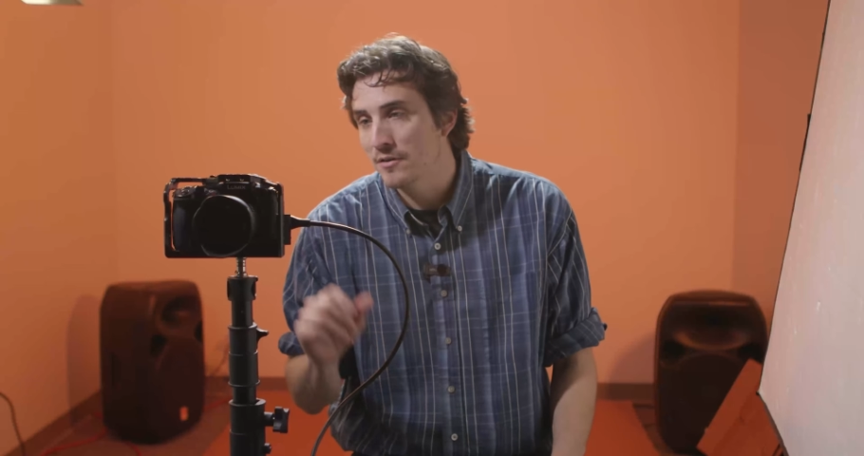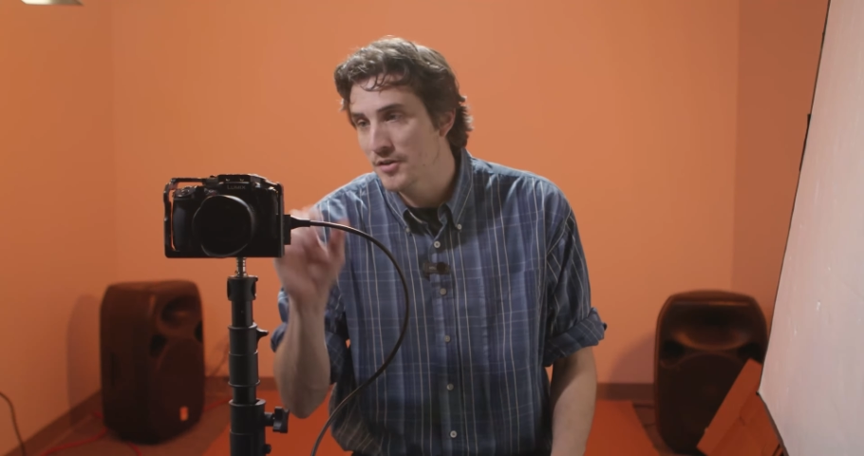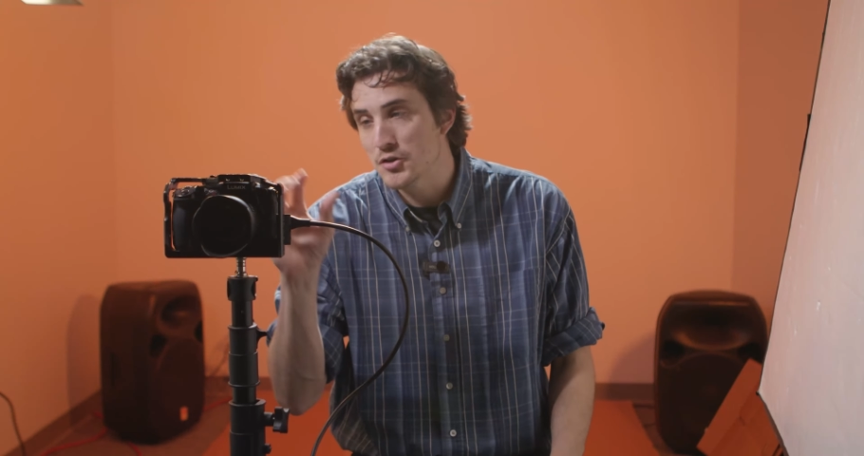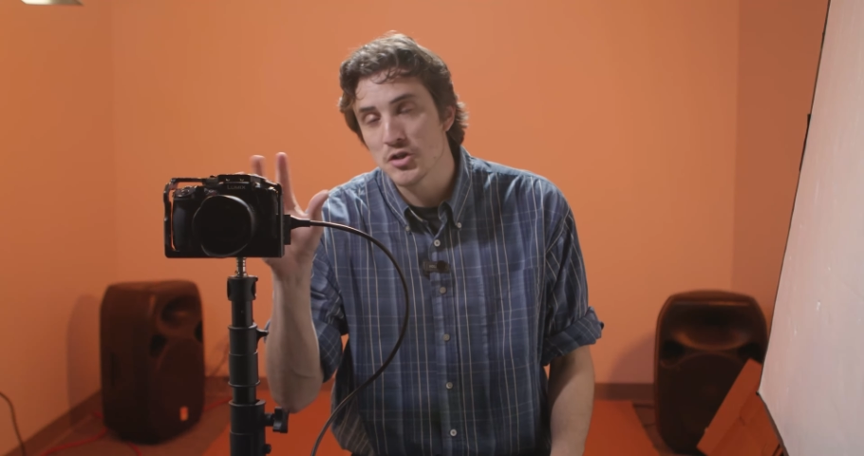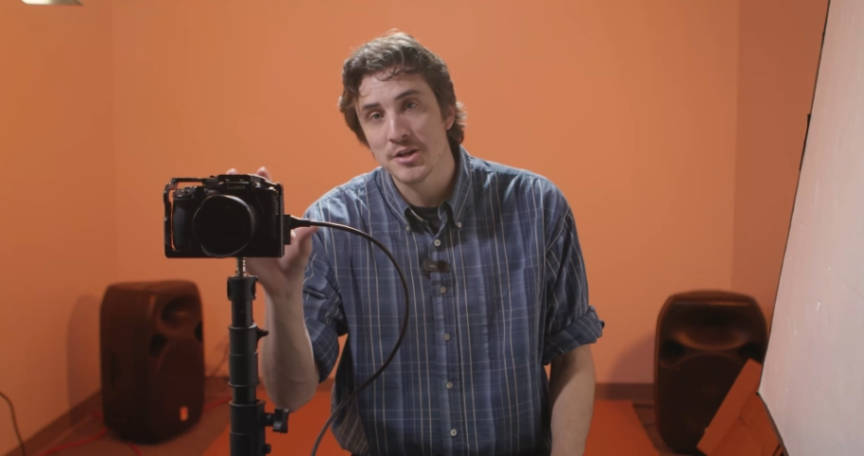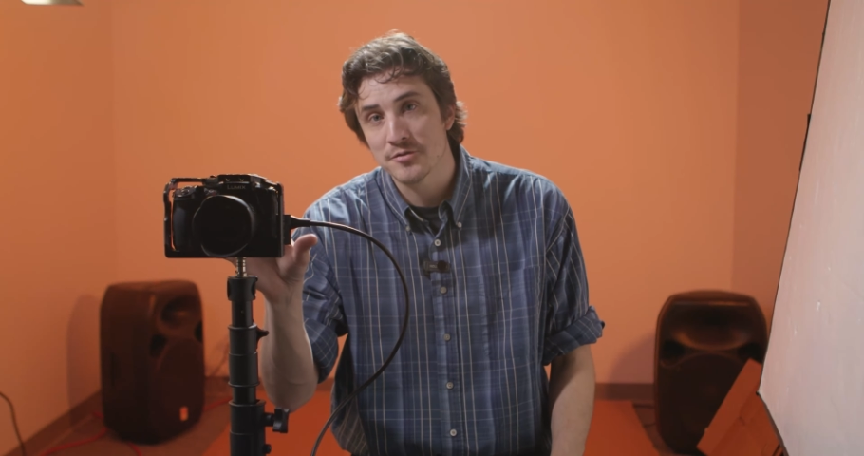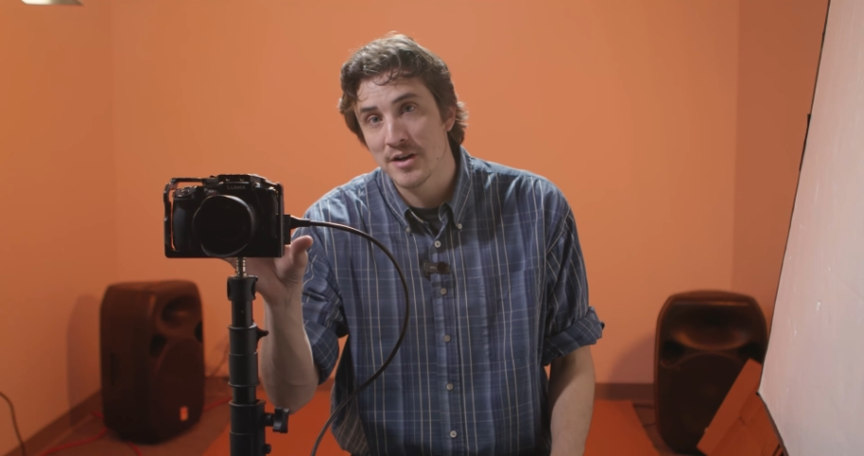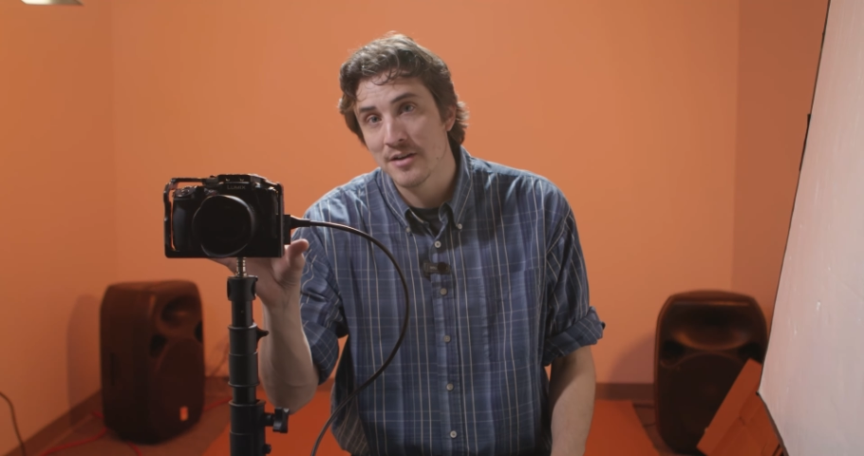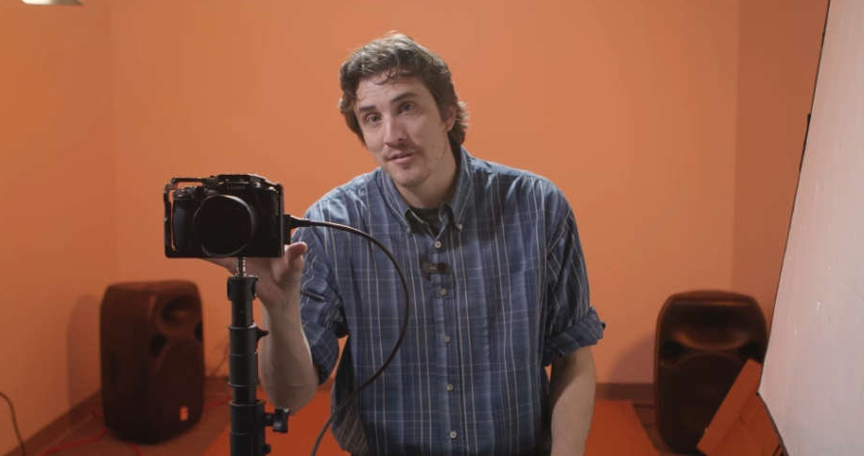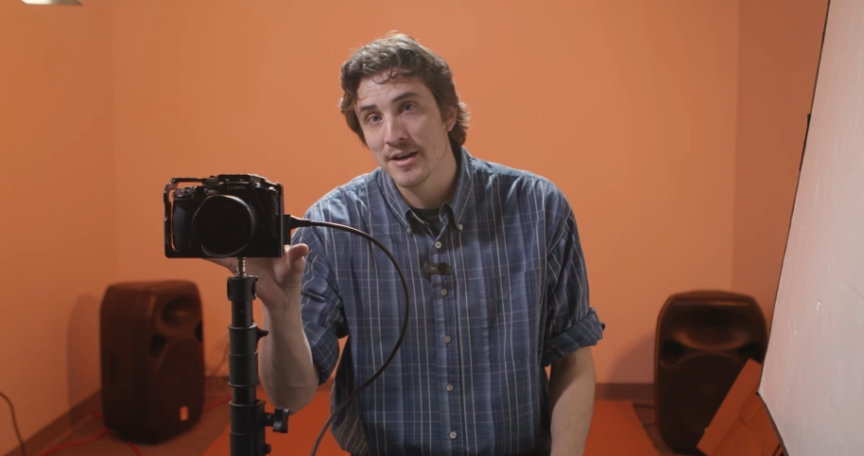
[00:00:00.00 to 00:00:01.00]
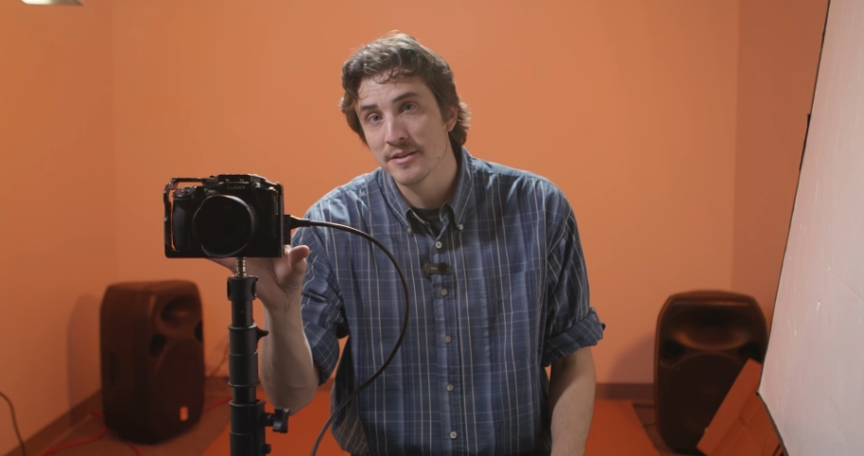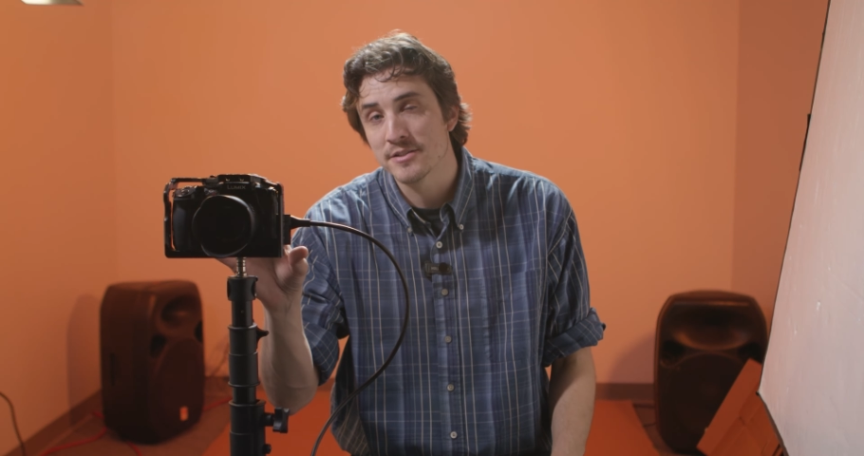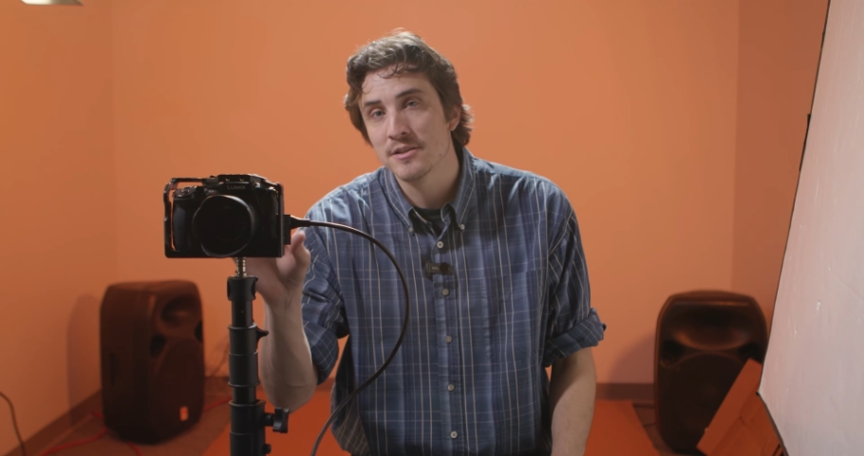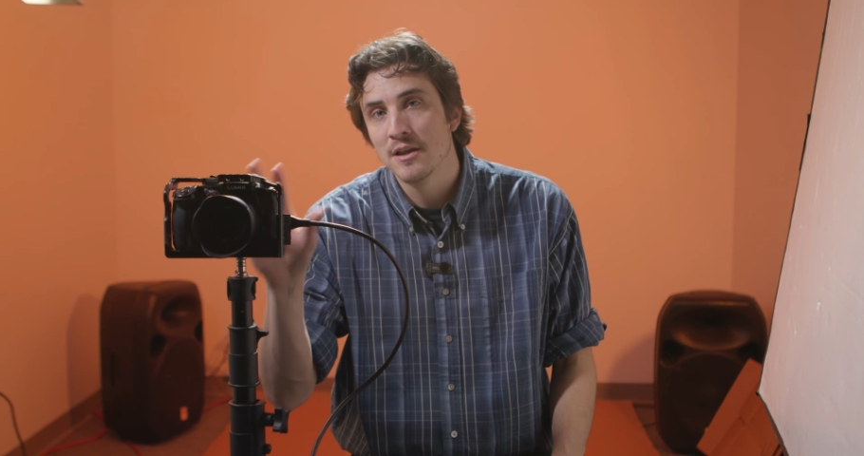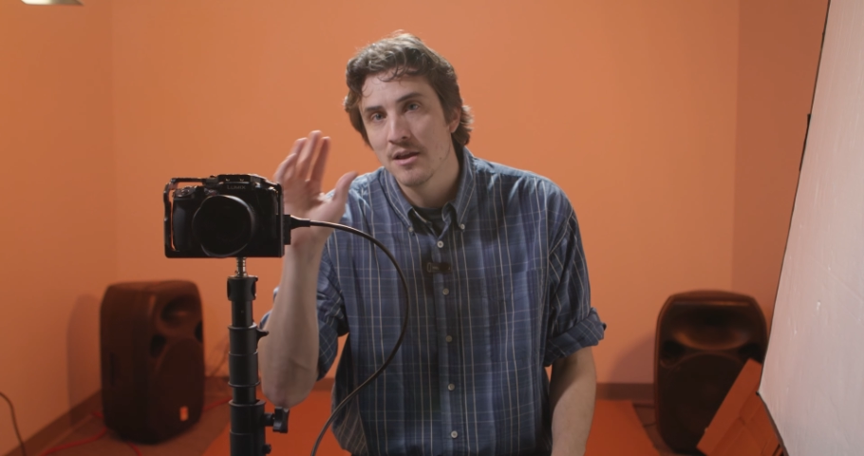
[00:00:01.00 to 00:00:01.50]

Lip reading: the GH5s